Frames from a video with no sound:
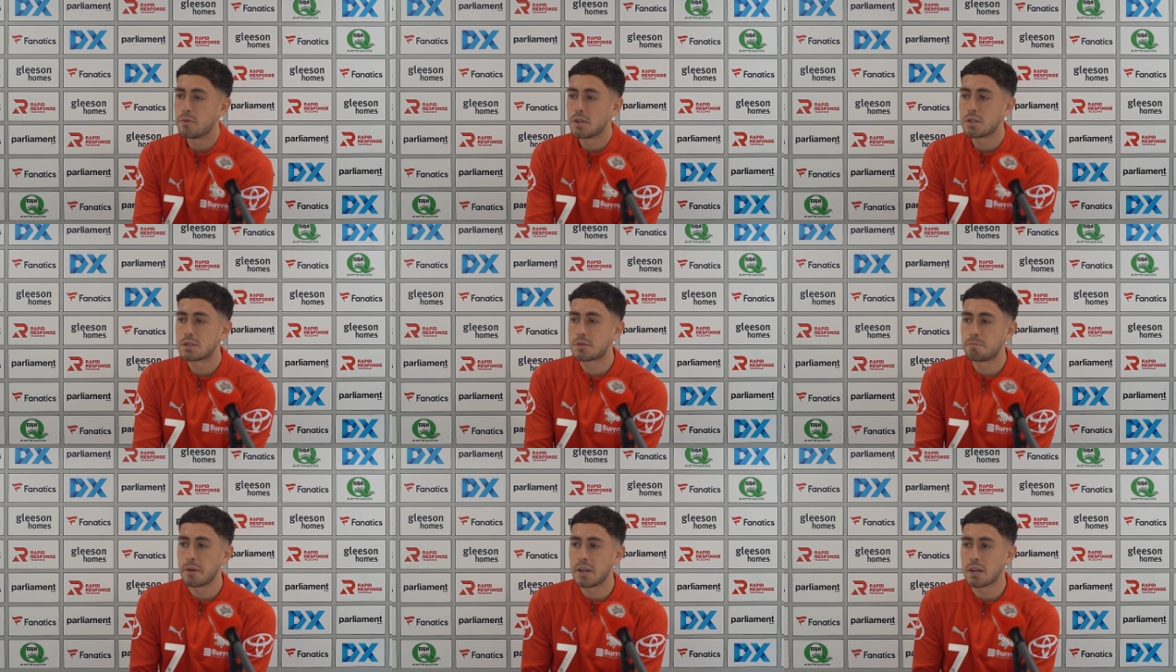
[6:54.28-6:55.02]
There's
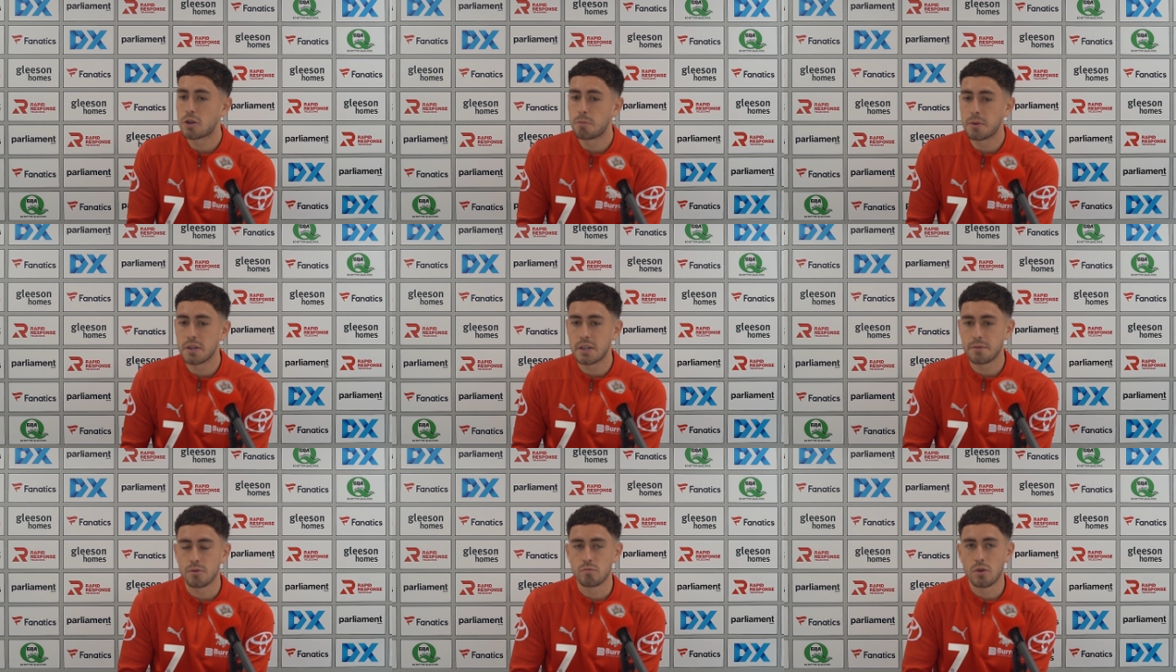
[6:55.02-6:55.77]
been a couple of
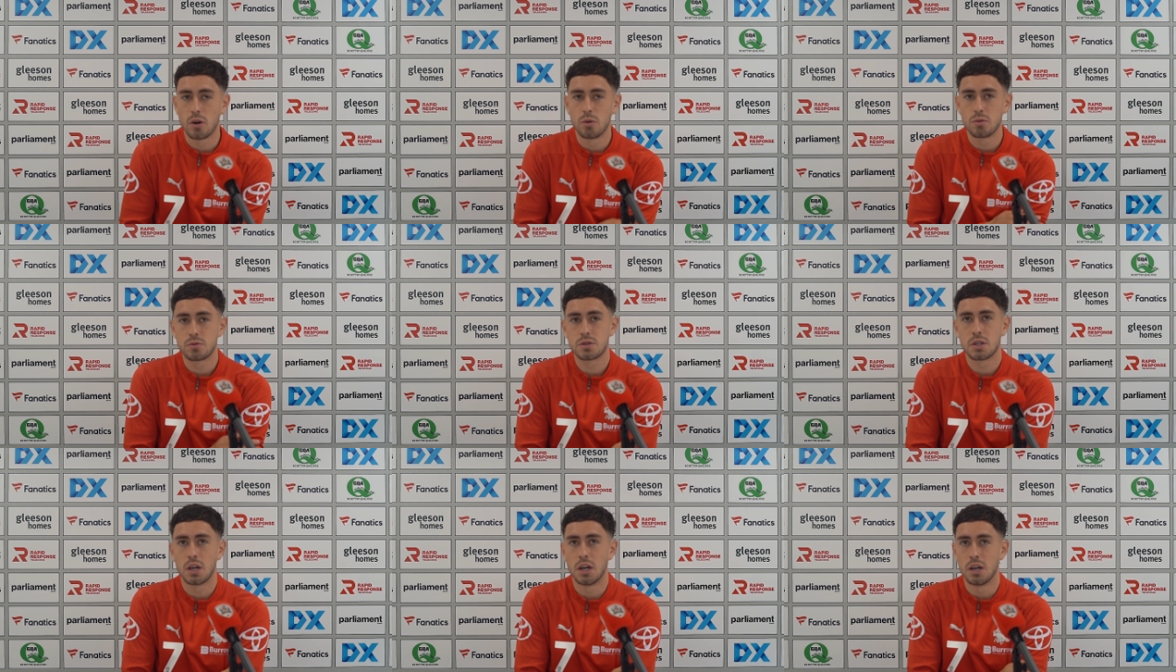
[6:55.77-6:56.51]
different
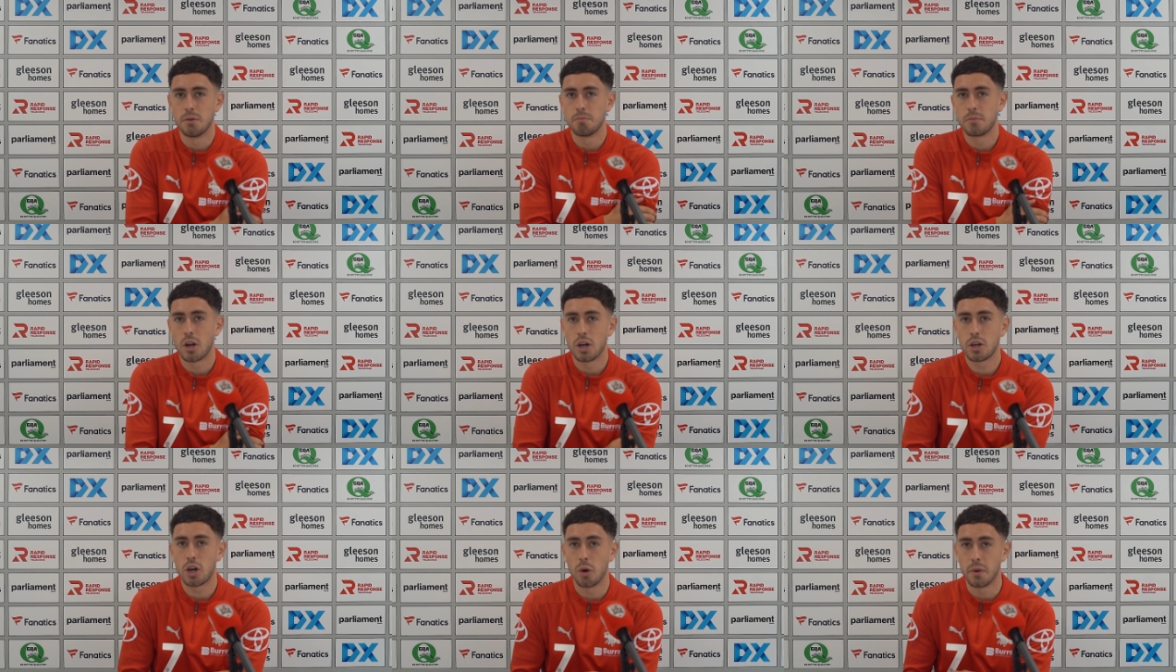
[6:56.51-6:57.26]
roles,
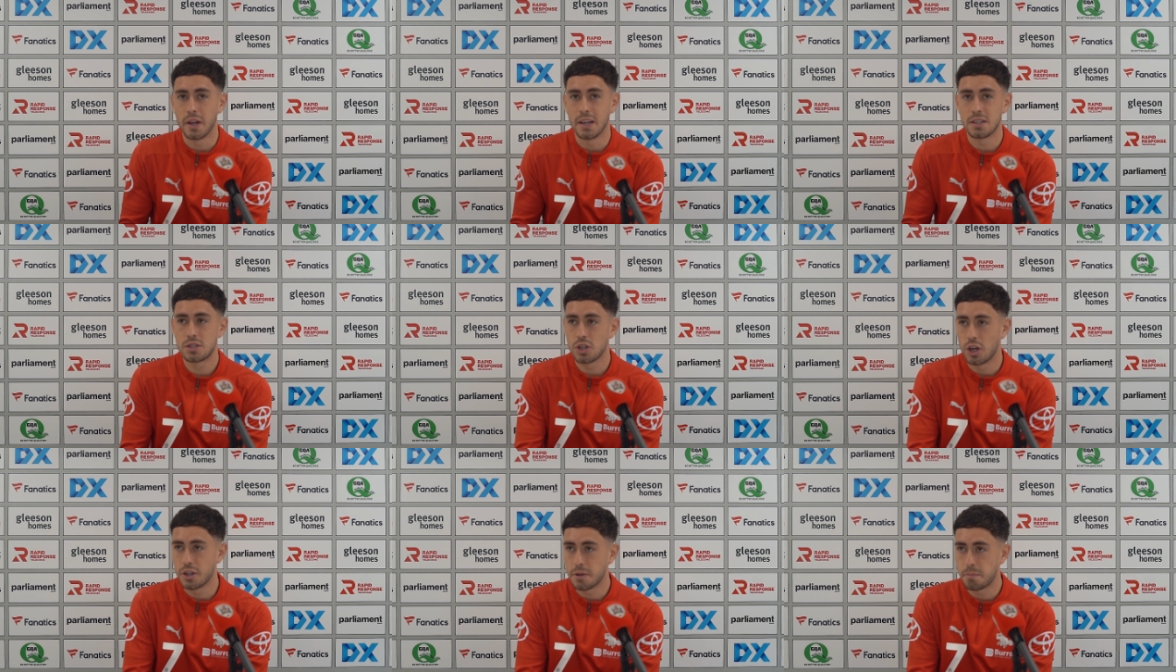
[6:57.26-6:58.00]
like going
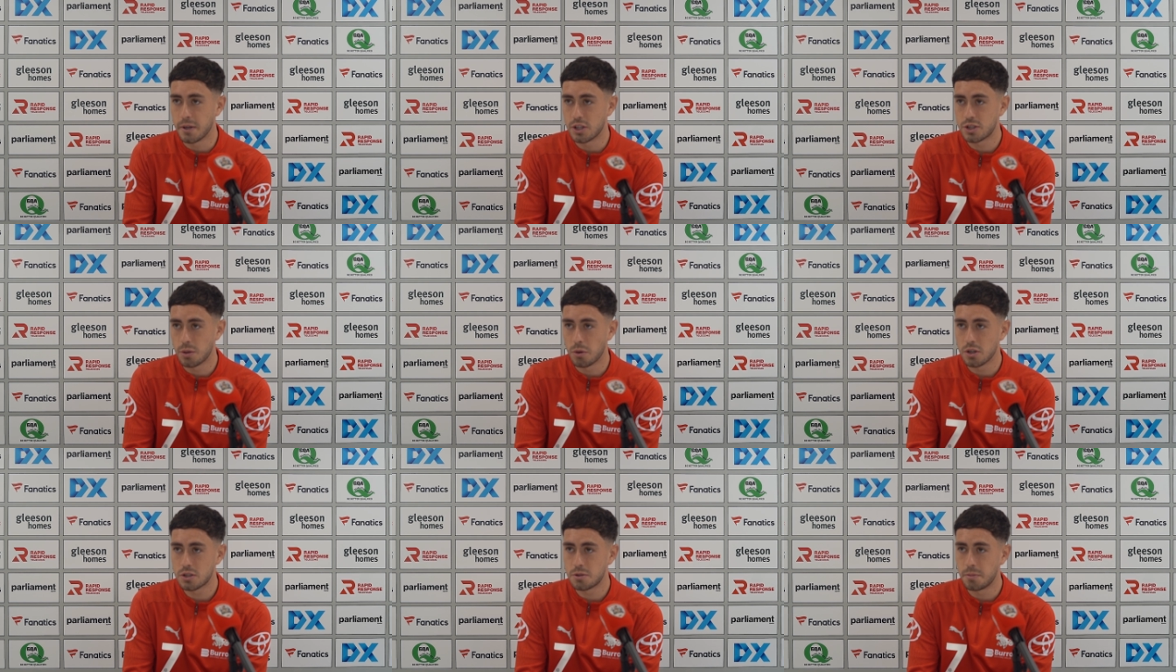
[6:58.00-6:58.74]
inside the pitch. They
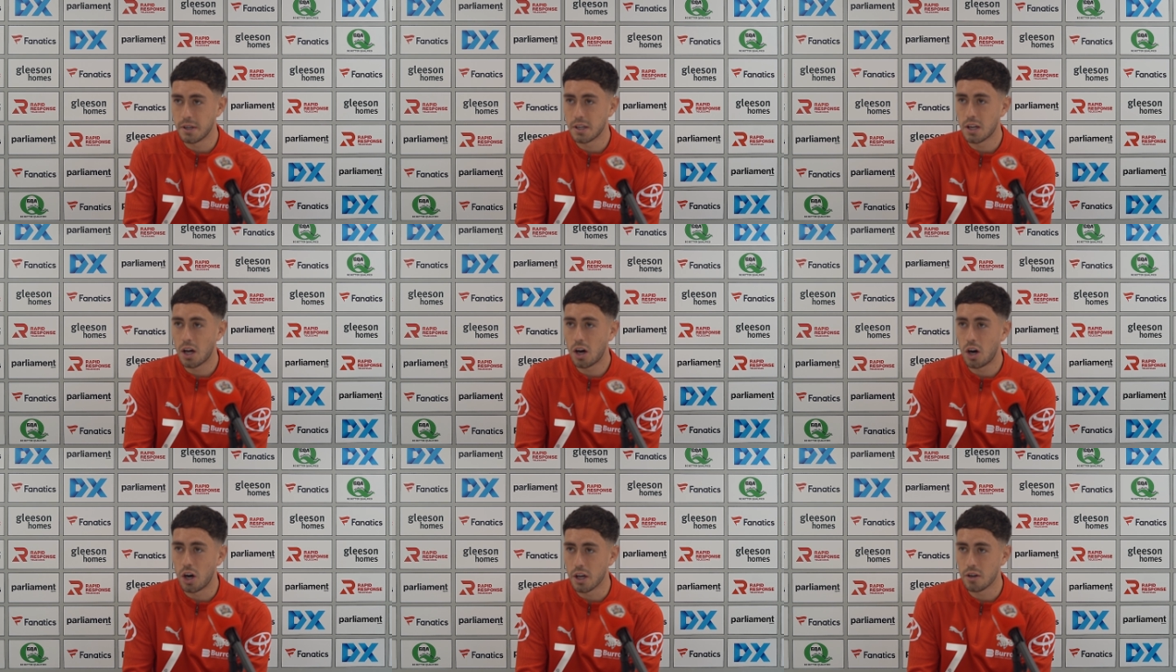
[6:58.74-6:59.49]
want us to be a lot
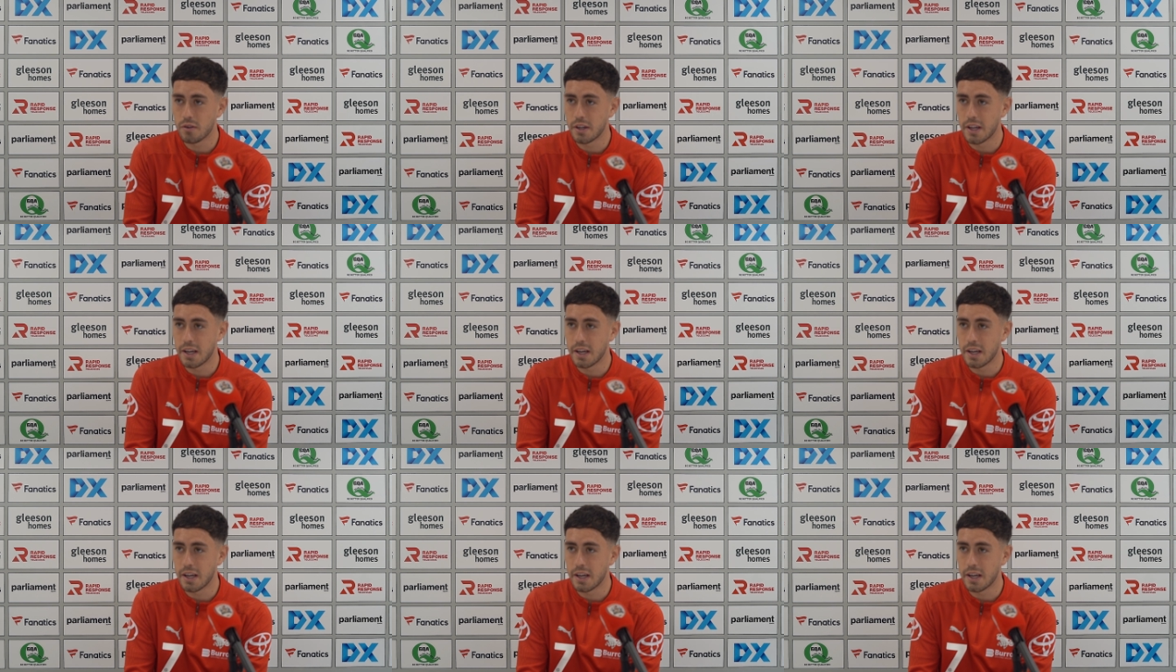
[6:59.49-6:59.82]
higher, and